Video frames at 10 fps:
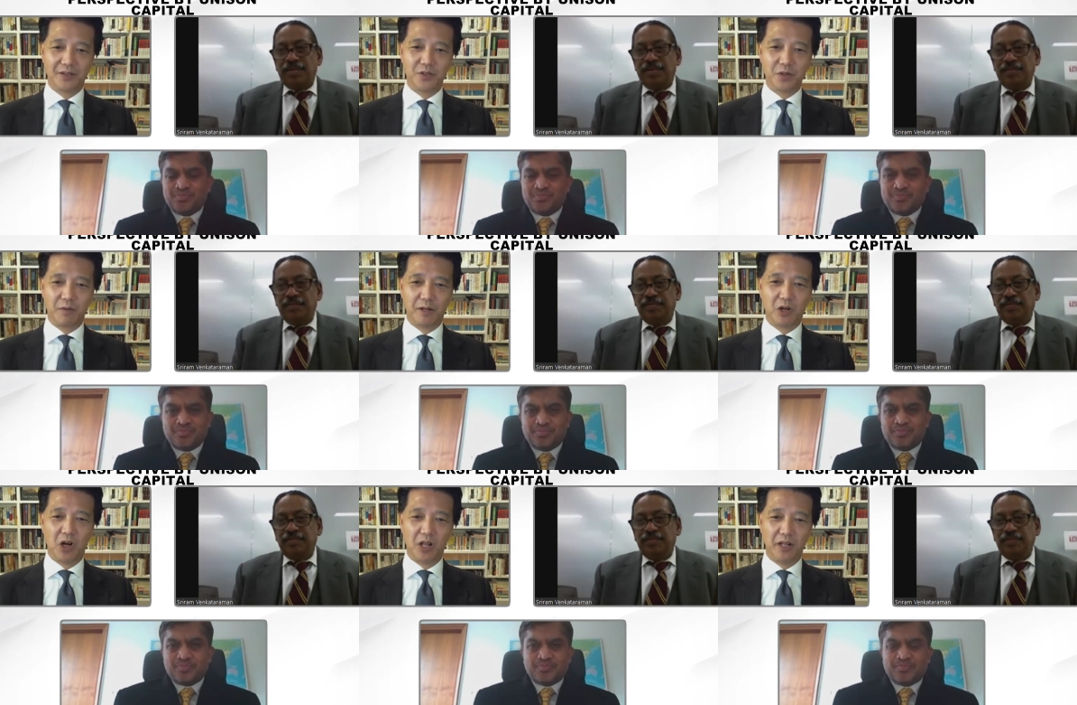Speaker 1: to our
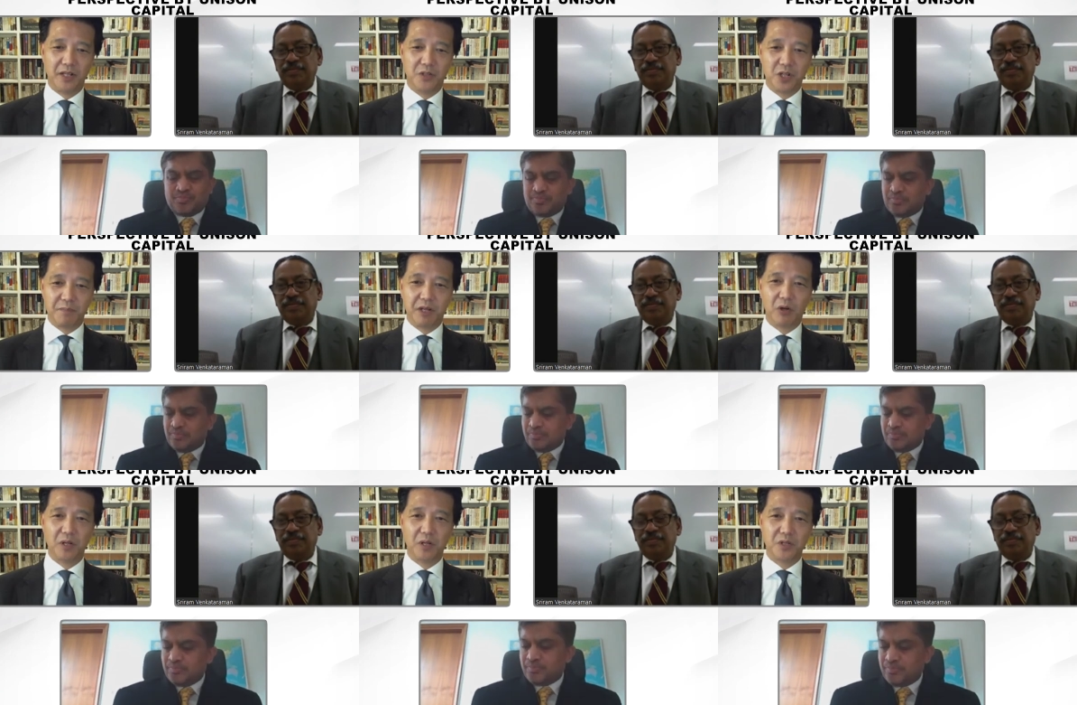colleague GP
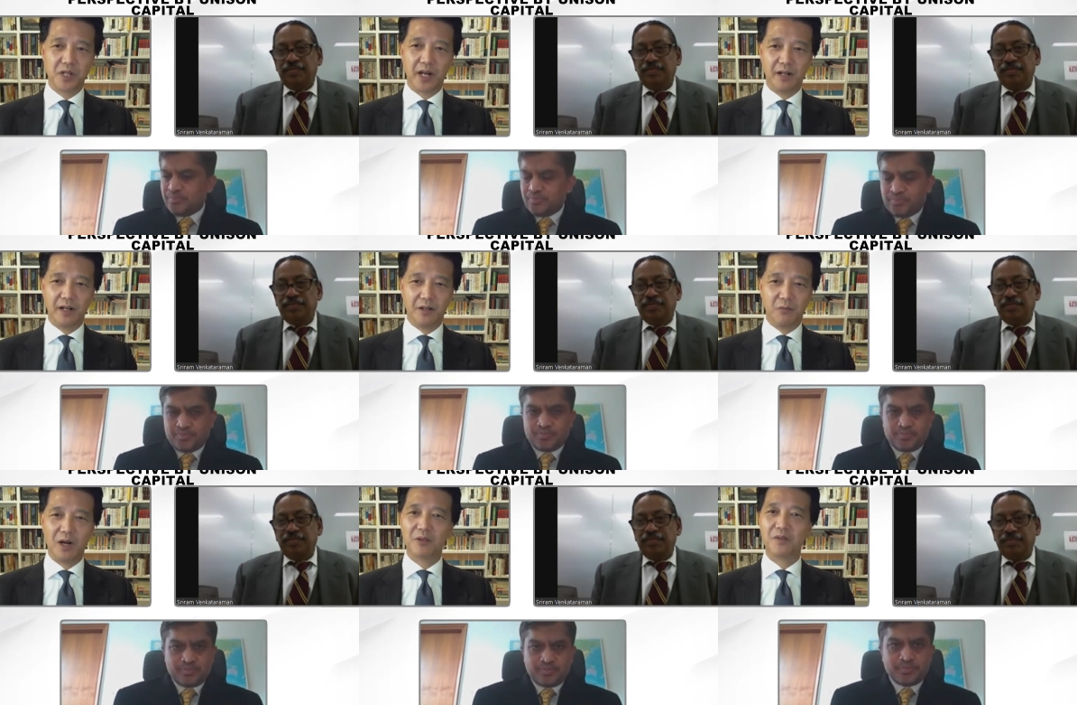colleagues there.
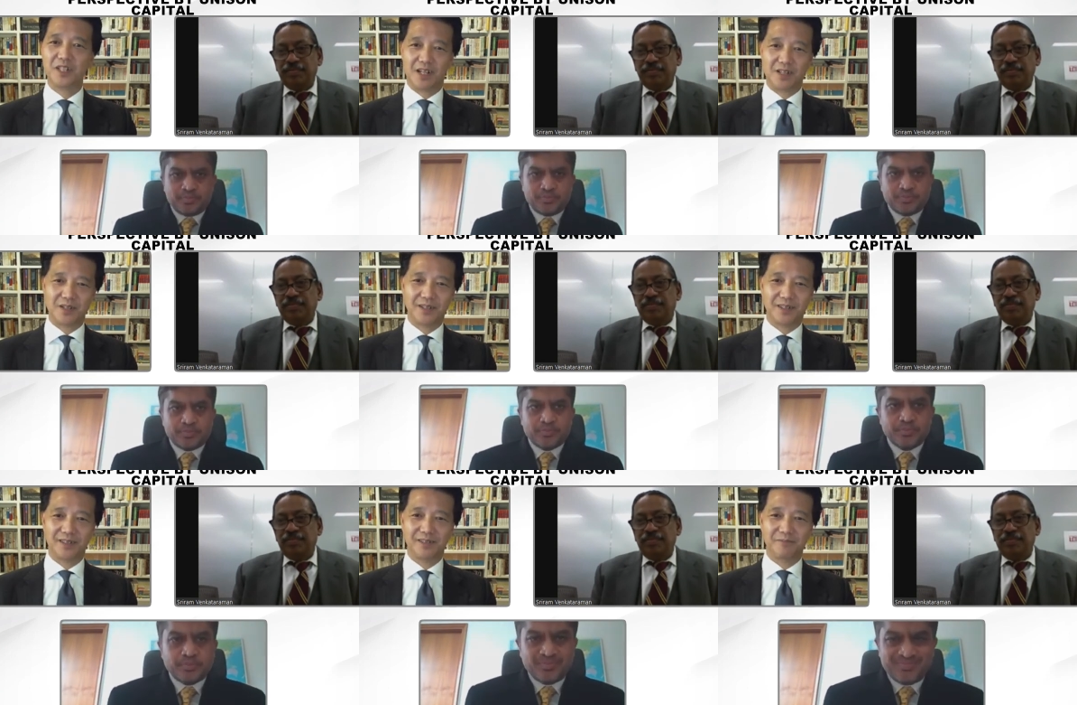Work with us.
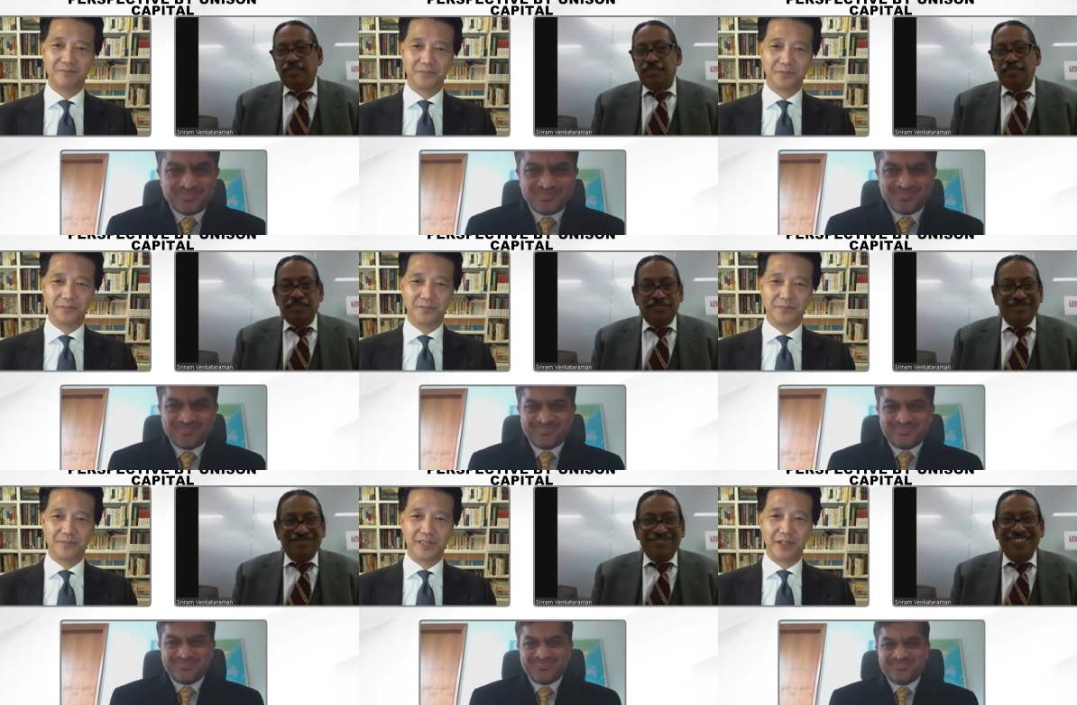
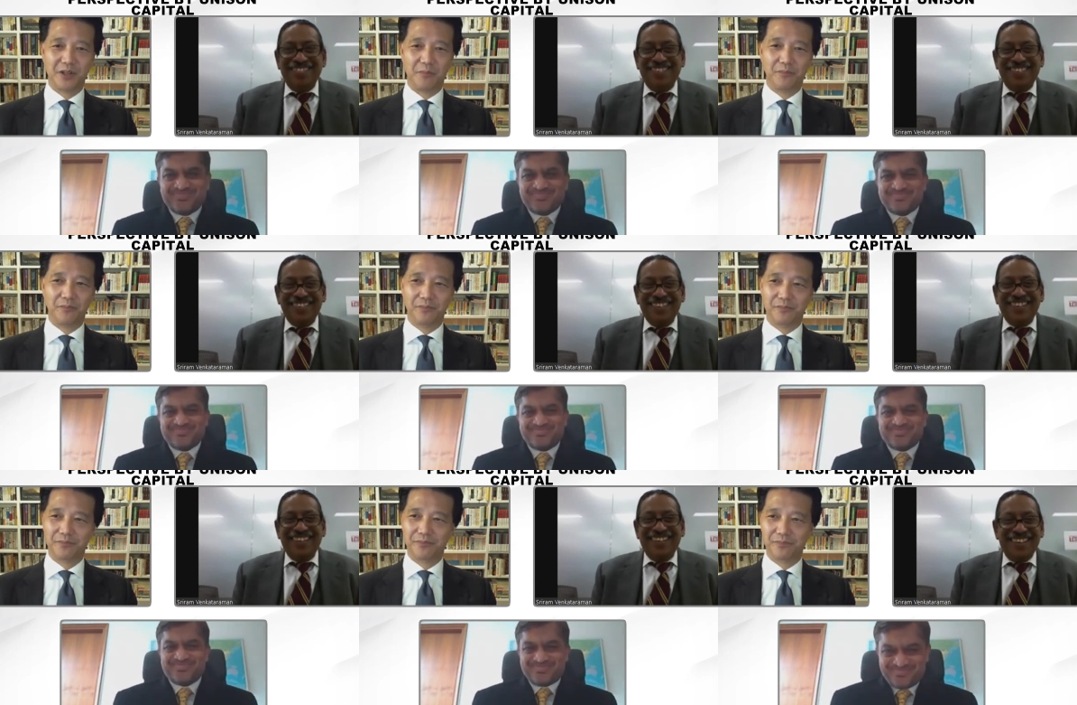Thank you.
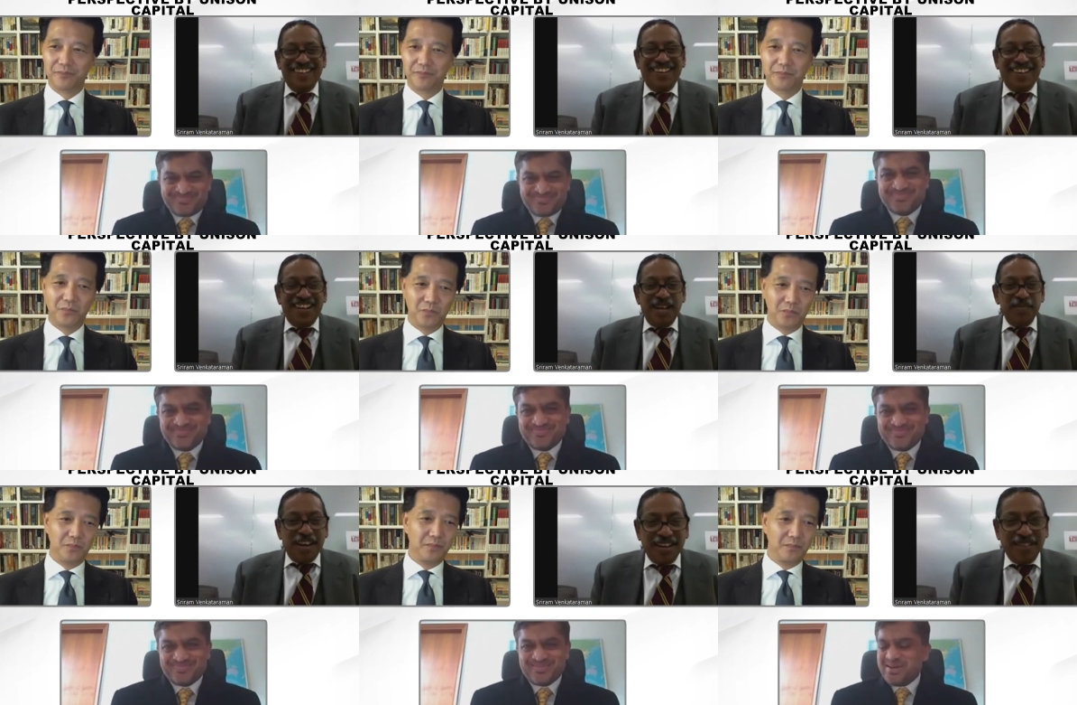
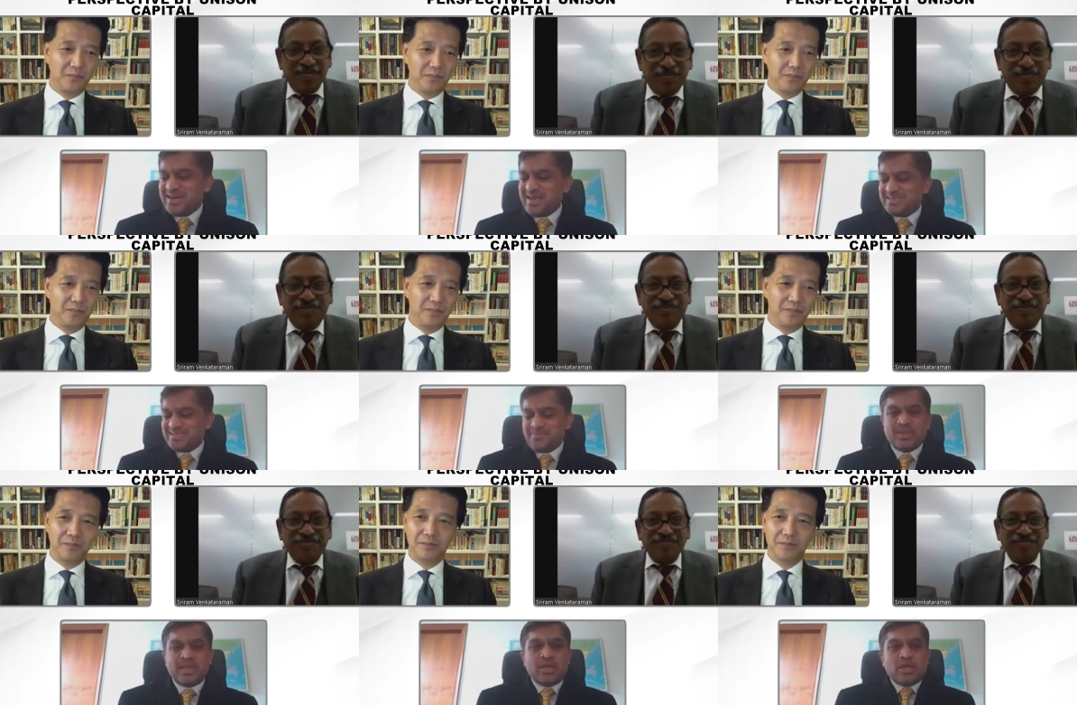
Speaker 2: MJ,
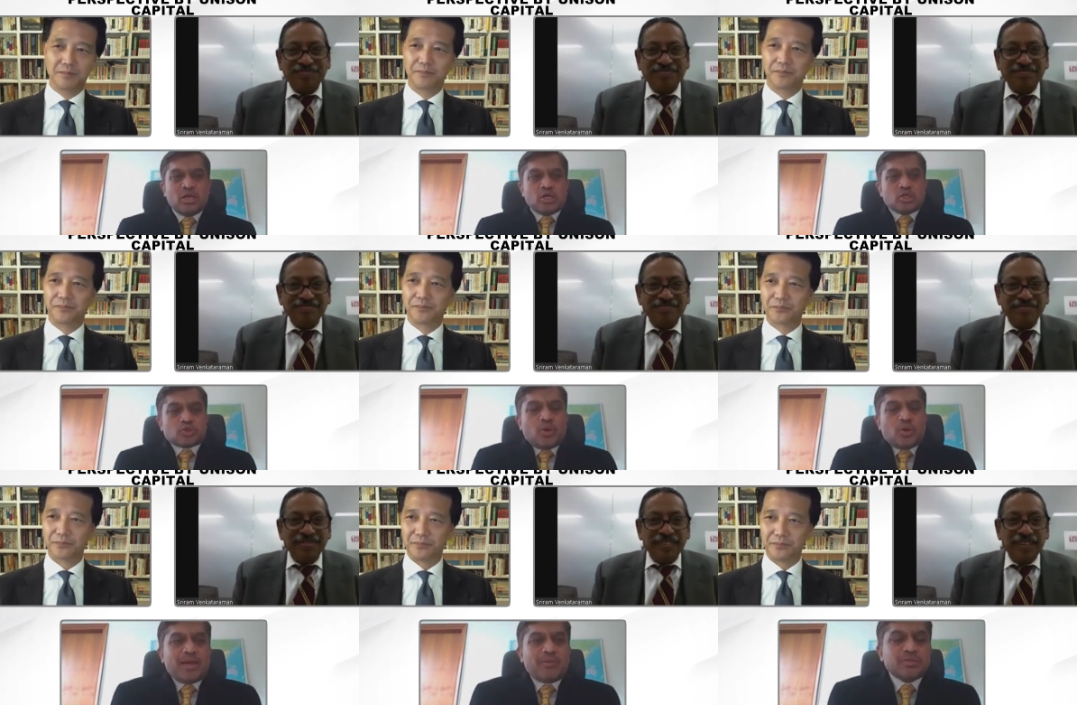So
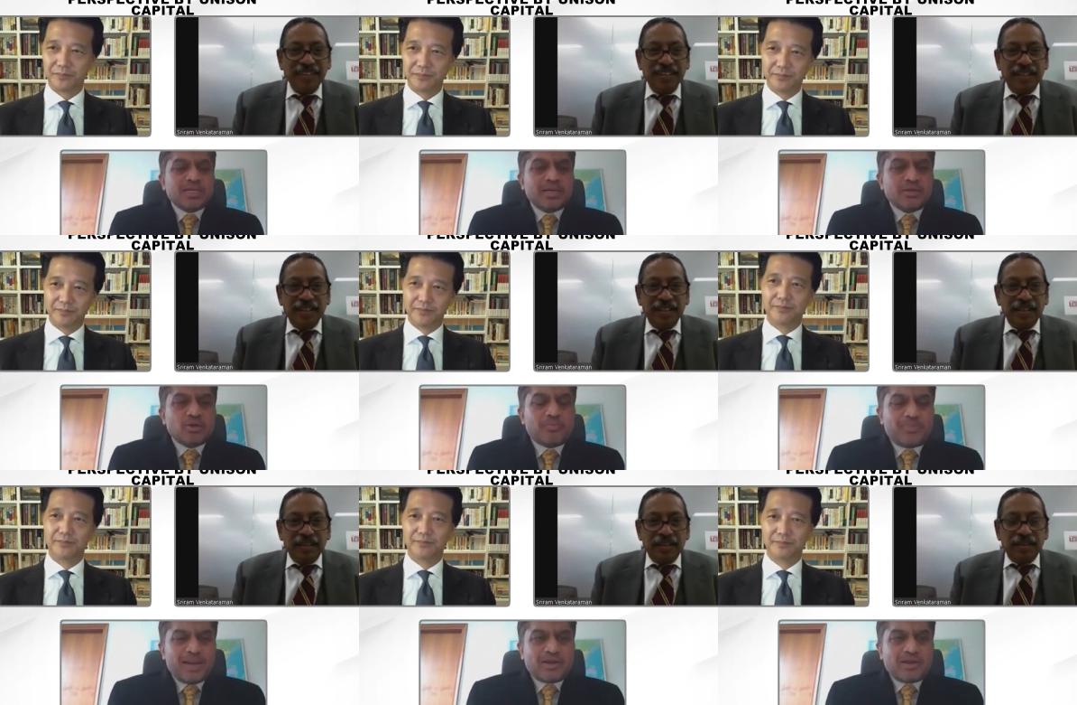I would say your
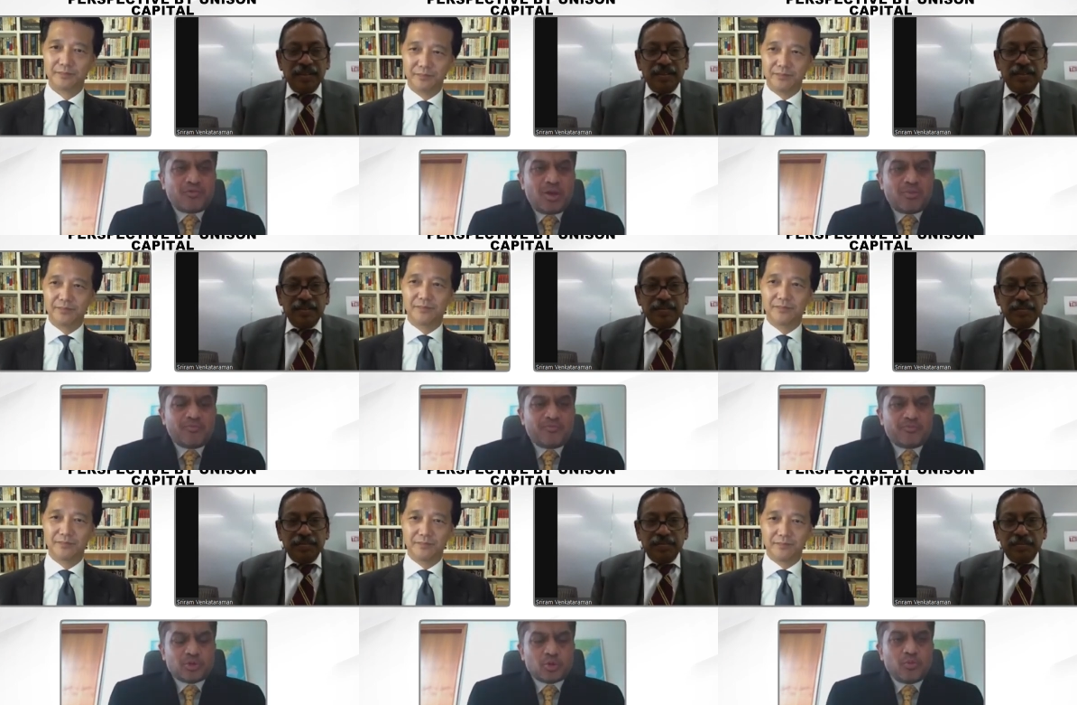platform
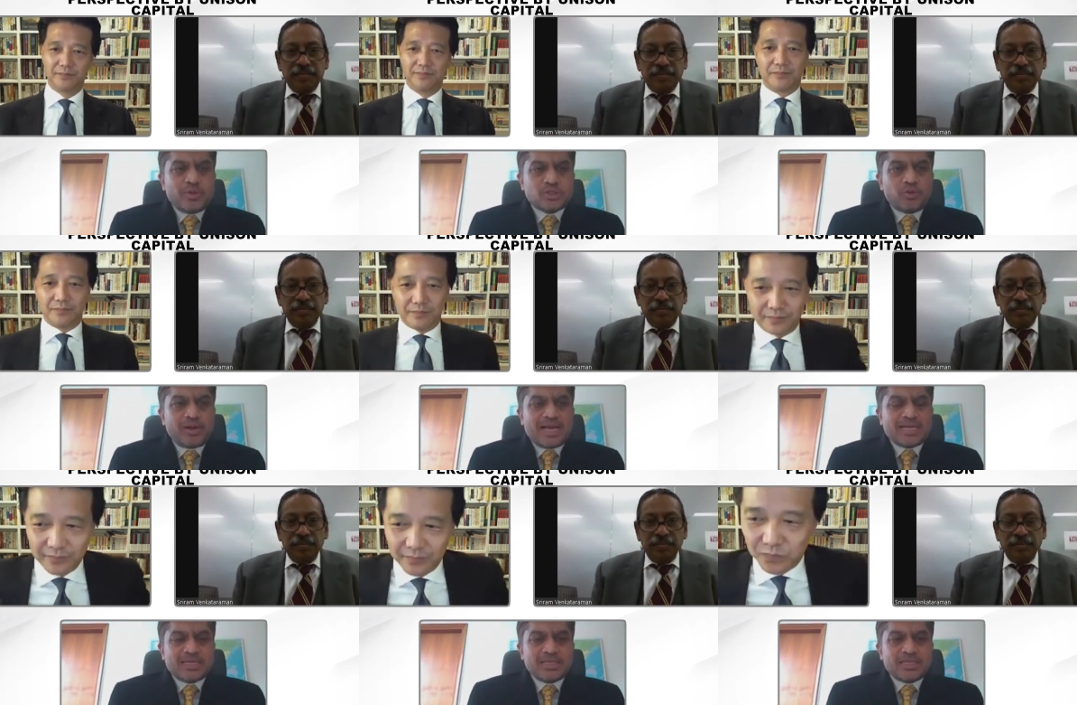through which you are
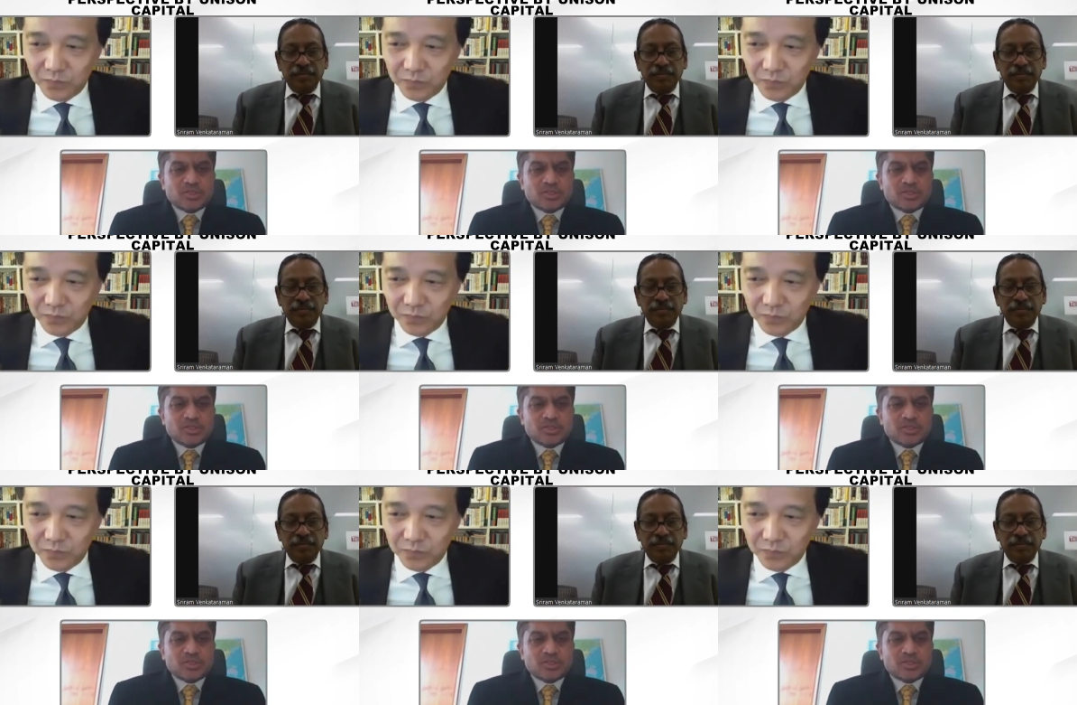asking this